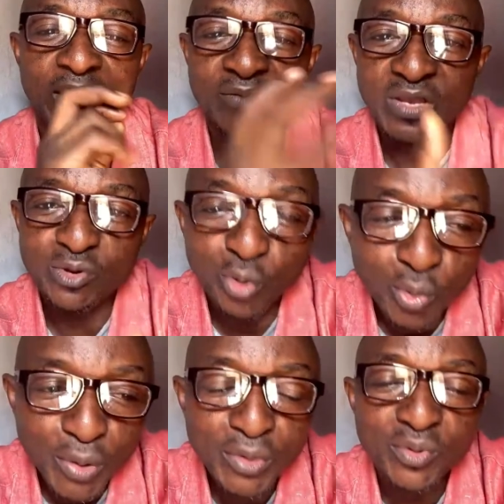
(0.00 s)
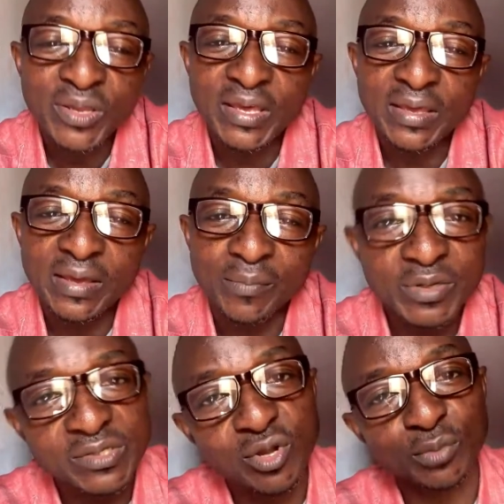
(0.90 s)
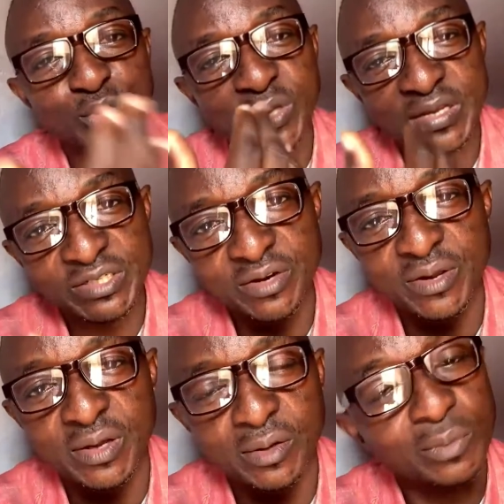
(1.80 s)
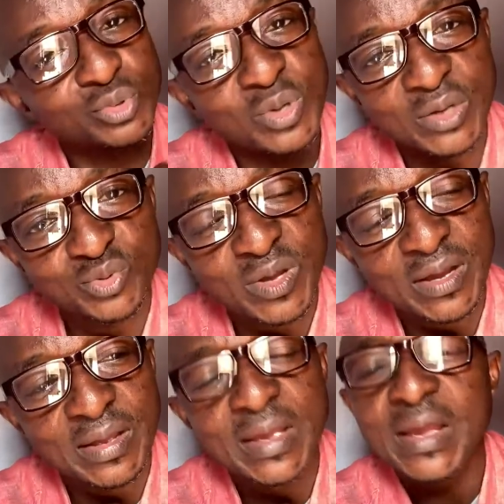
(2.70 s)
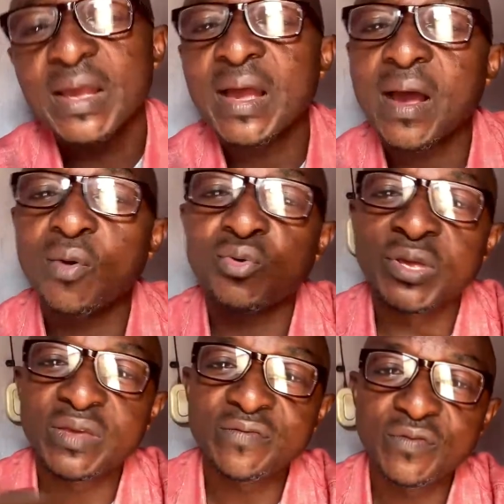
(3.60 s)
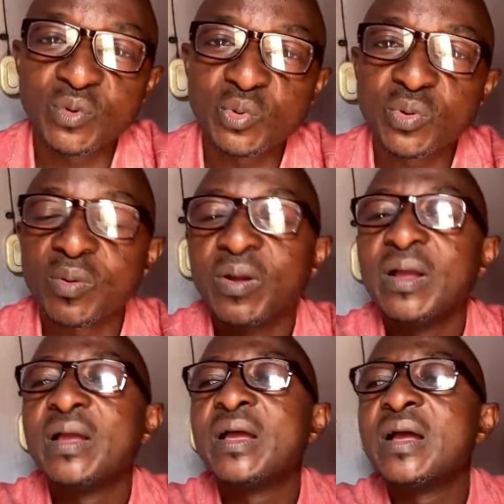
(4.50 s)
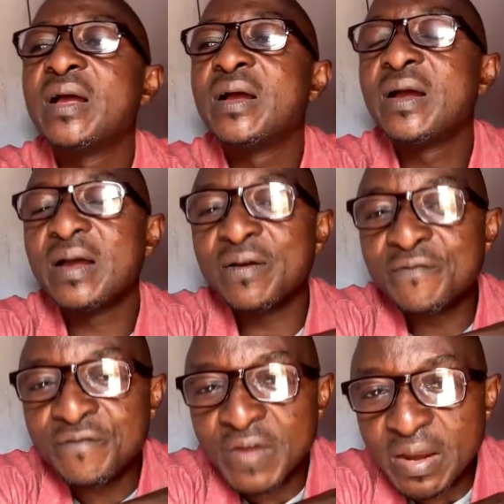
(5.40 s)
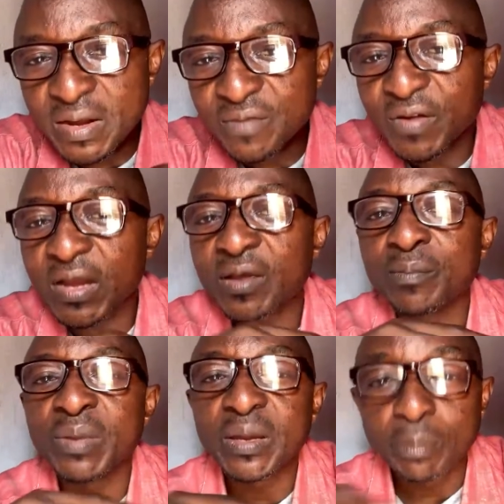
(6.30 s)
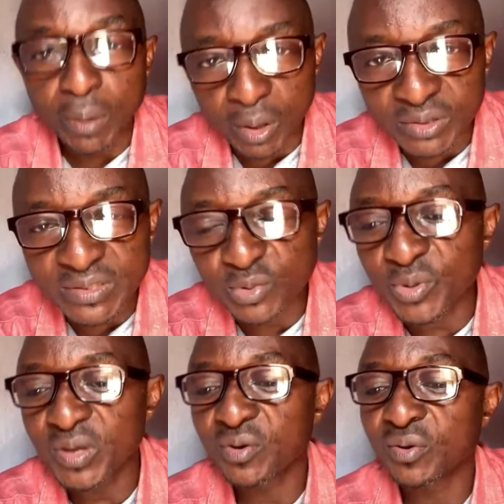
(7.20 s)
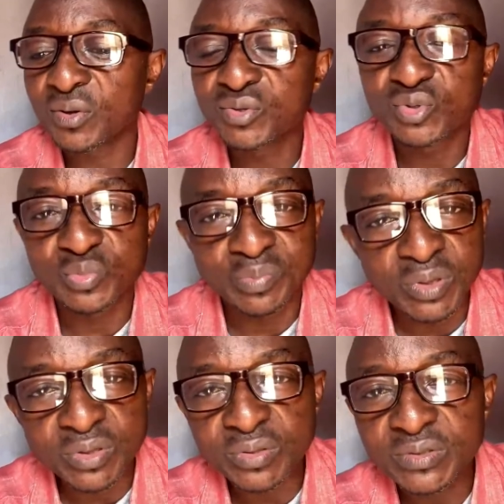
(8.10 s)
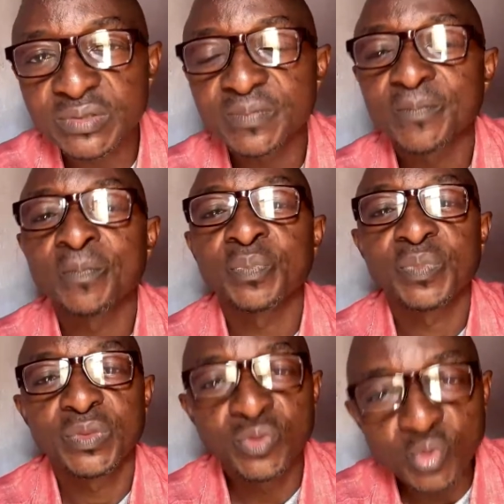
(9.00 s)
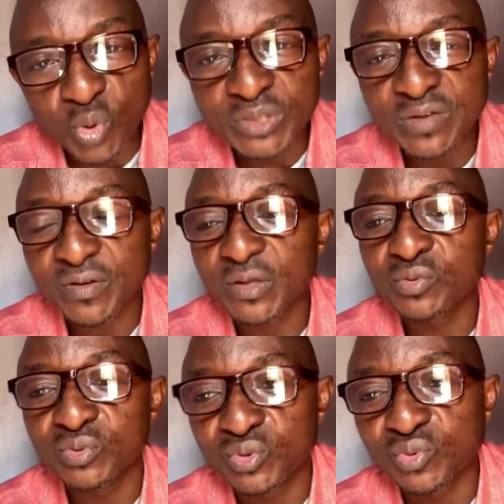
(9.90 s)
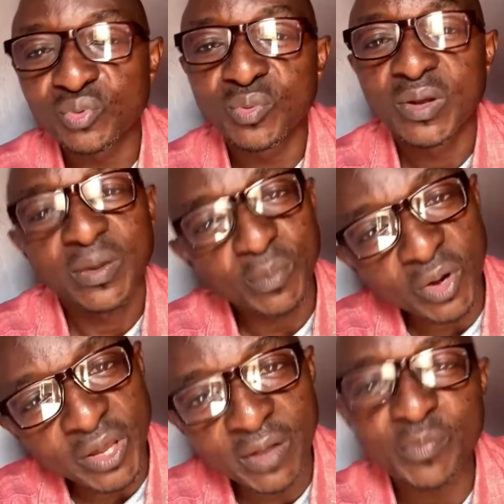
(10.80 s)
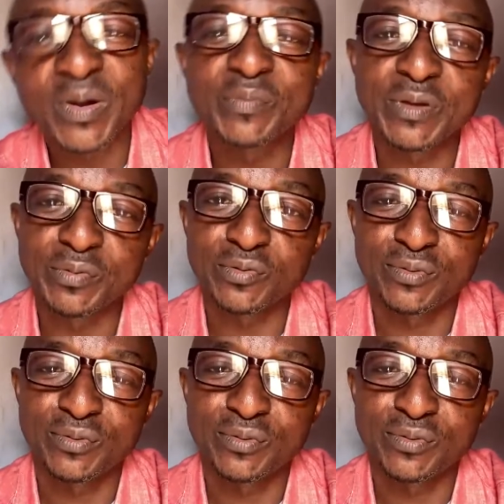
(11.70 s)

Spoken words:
If they don't want you in Kenya, please come to Nigeria, come to Kaduna. I will give you a very, very big plot where you're going to build, do whatever you do, but help my people.